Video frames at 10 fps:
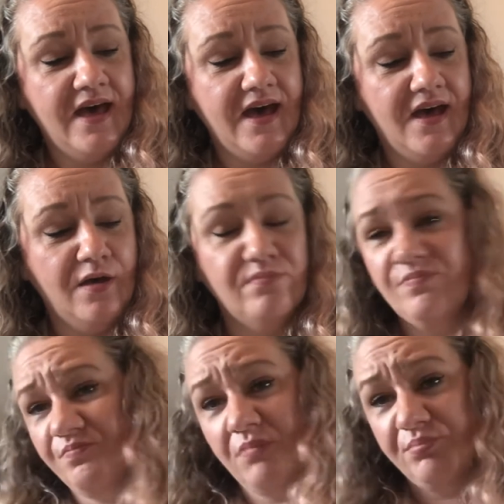
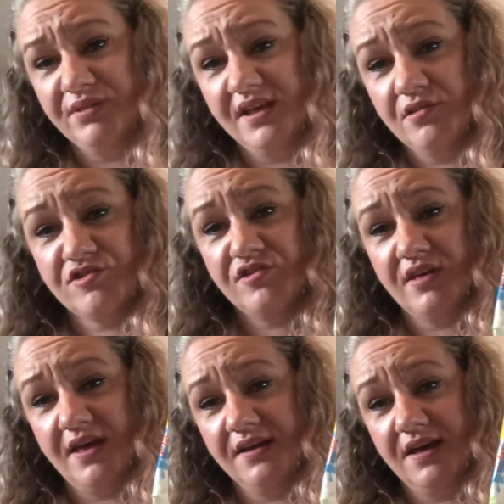my bleach,
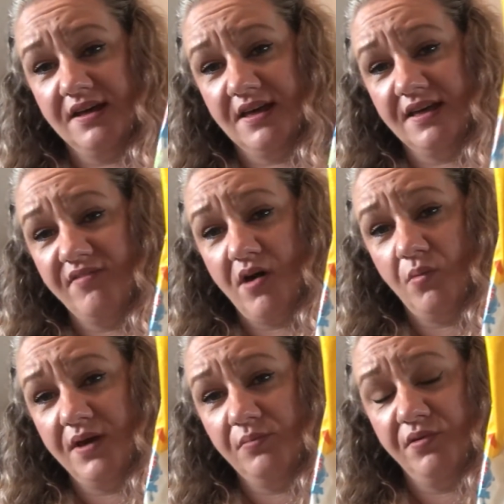and I can give it a
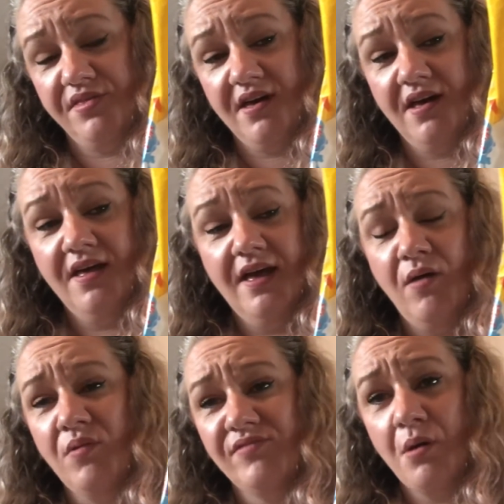wipe with that.
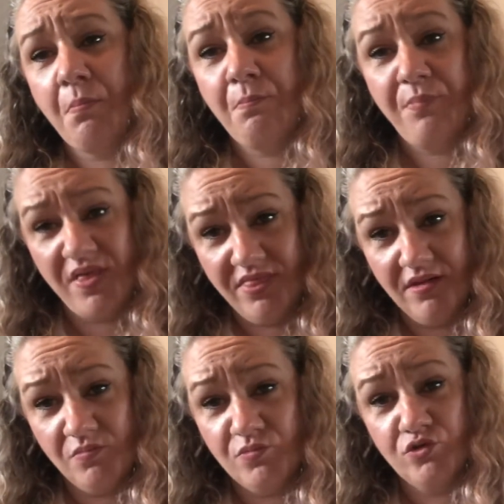However, bin
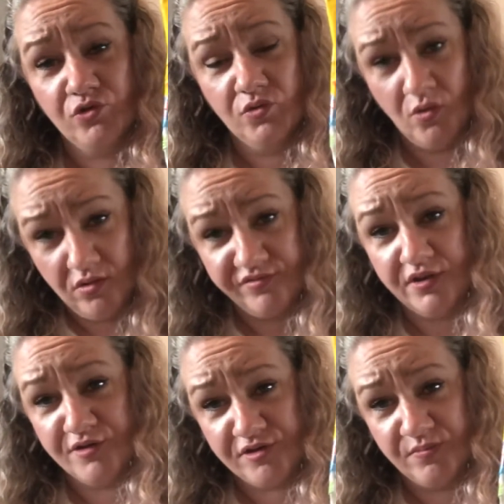them, do not
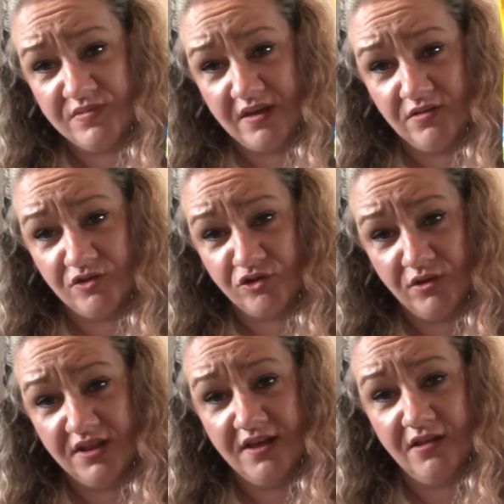flush them down your
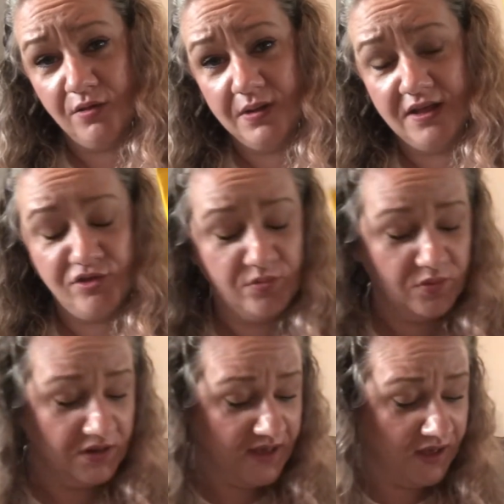toilet, otherwise you
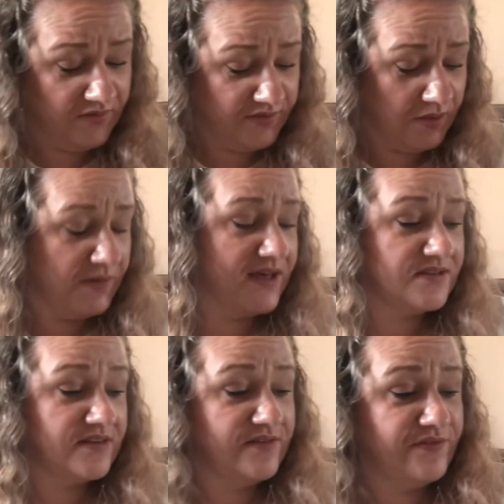will have a
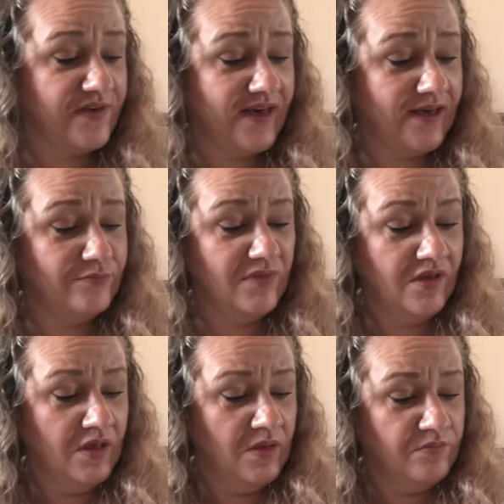massive
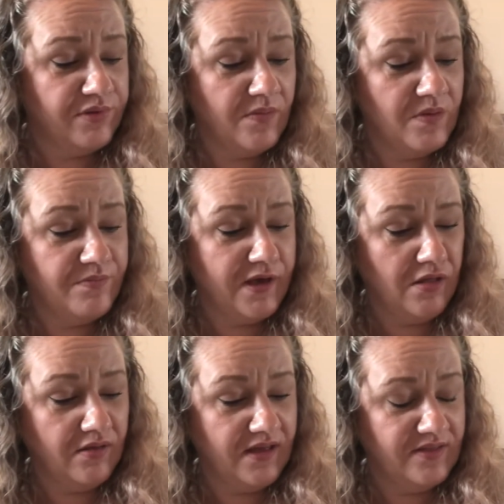plumbing
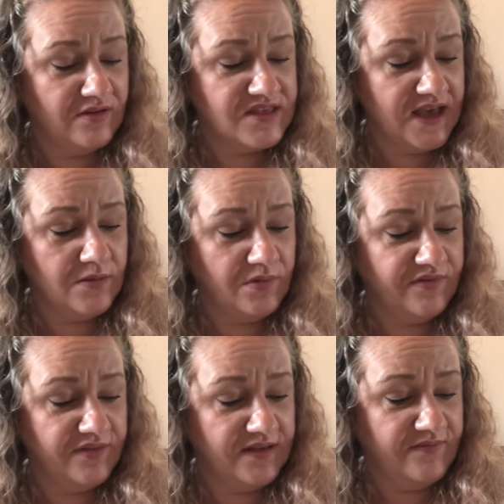bill, and they're terrible
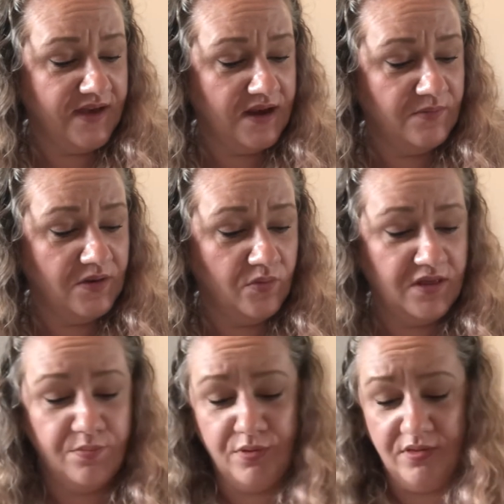for the environment when
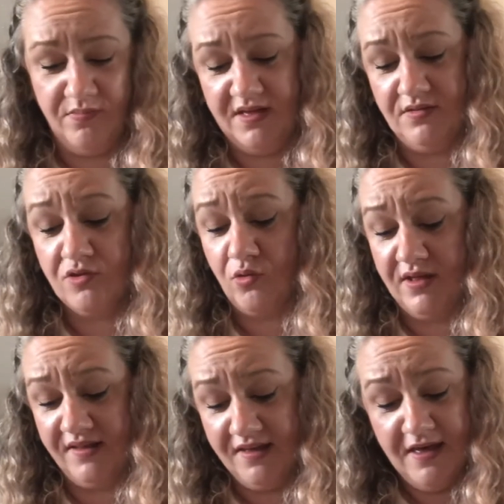you put them down the
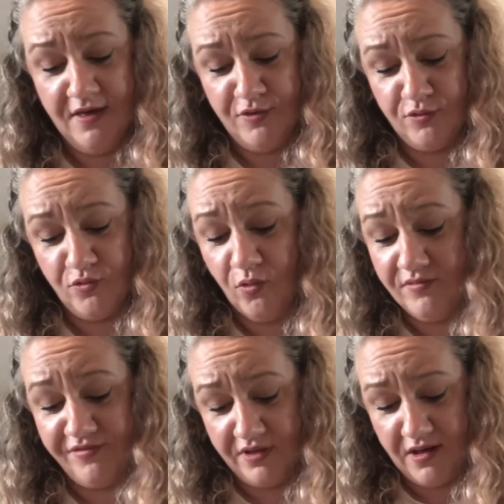toilet. So
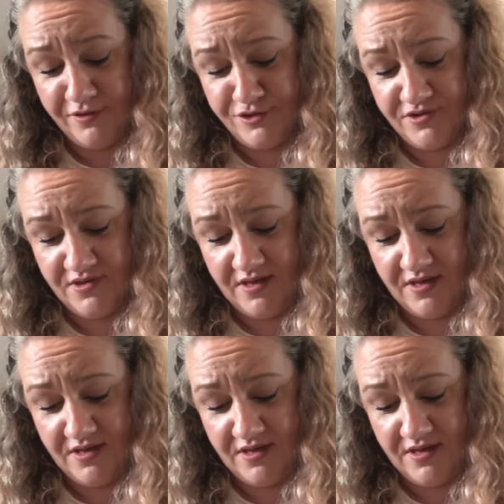don't flush.